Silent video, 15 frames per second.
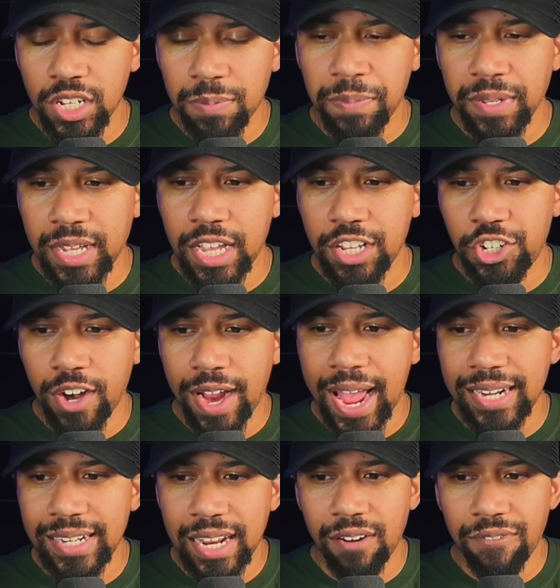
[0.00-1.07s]
Just because
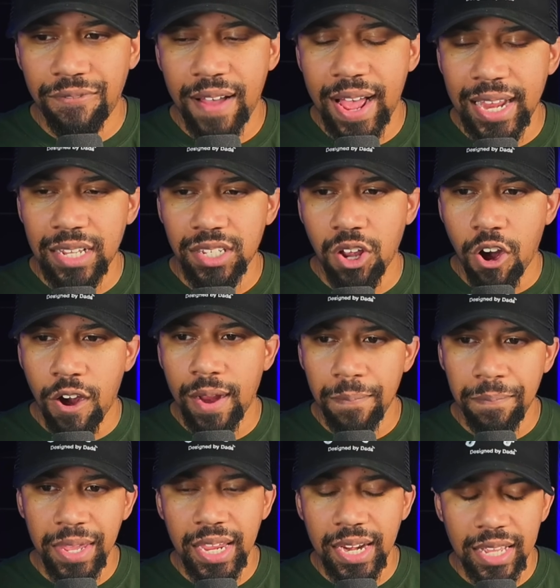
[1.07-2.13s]
you're identified as
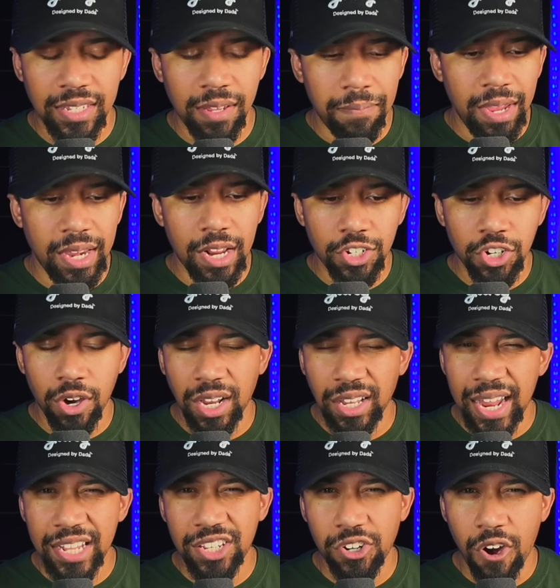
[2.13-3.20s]
R&B doesn't mean that you're
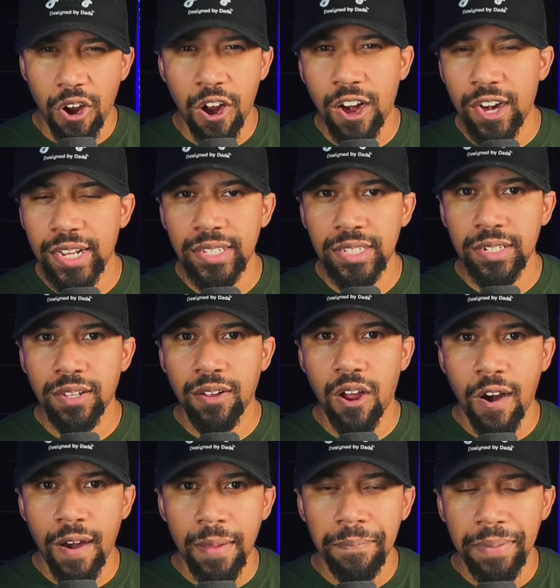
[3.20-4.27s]
a lesser artist.
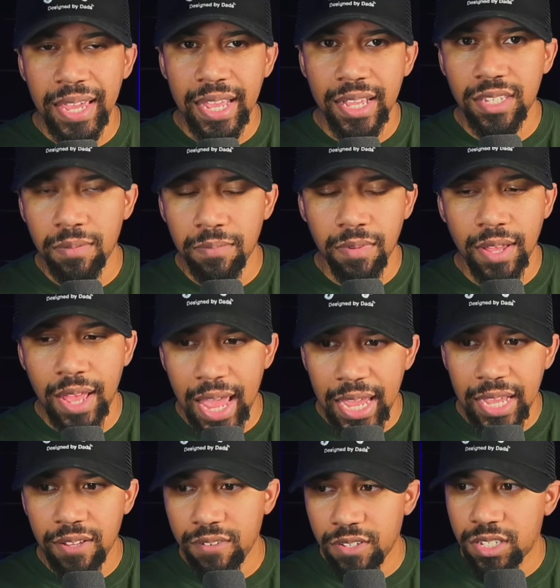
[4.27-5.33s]
R&B is
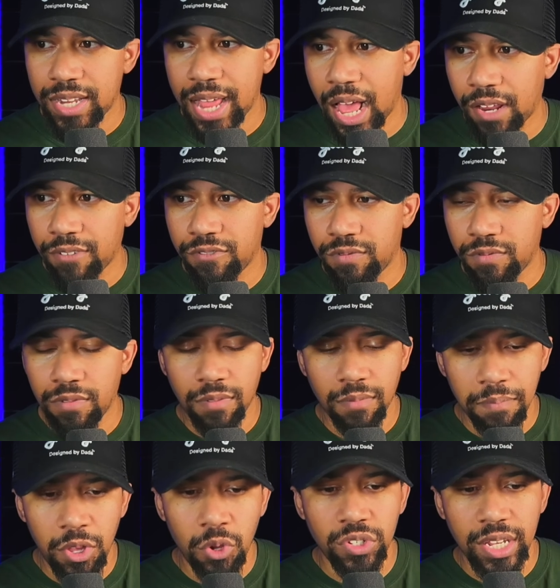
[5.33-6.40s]
a style of
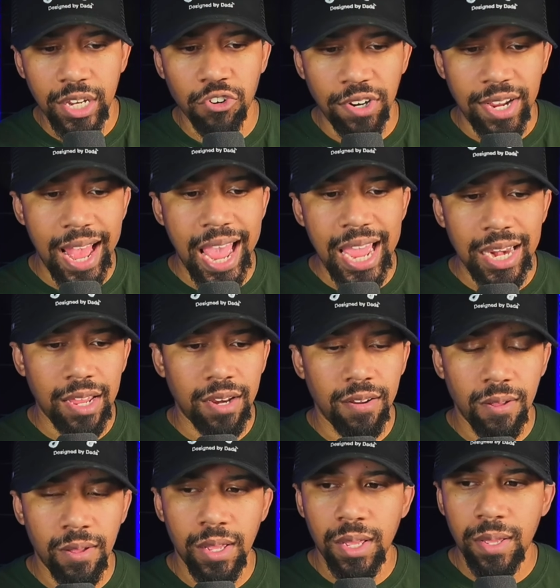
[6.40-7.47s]
music
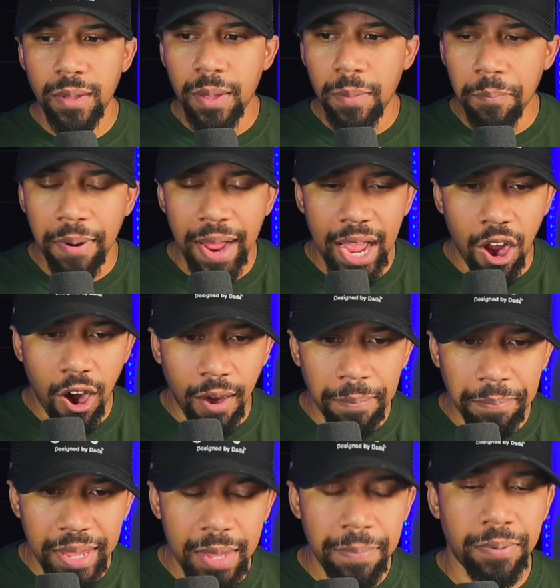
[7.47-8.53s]
created by
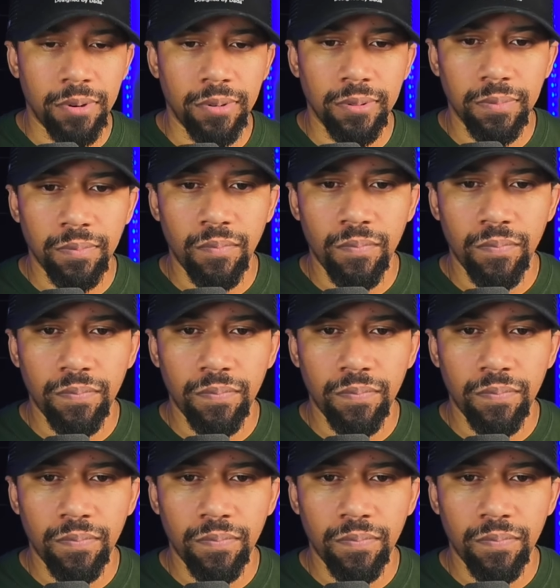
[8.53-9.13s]
our people.